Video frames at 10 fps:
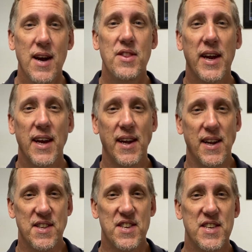that can
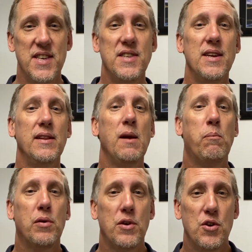consistently
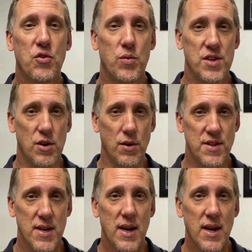produce results,